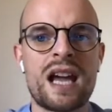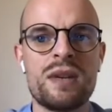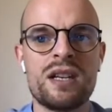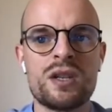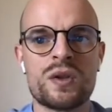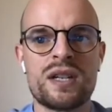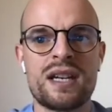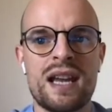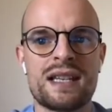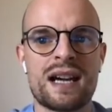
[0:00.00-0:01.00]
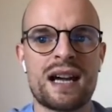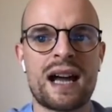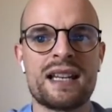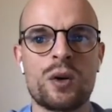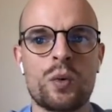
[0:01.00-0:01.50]
diving into the
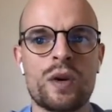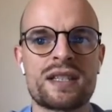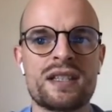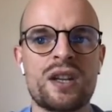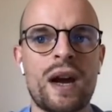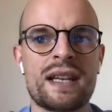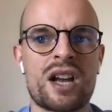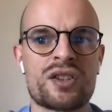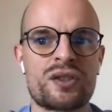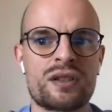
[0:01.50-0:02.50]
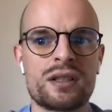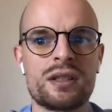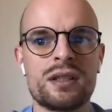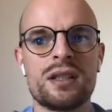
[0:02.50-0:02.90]
data until reach the right answer.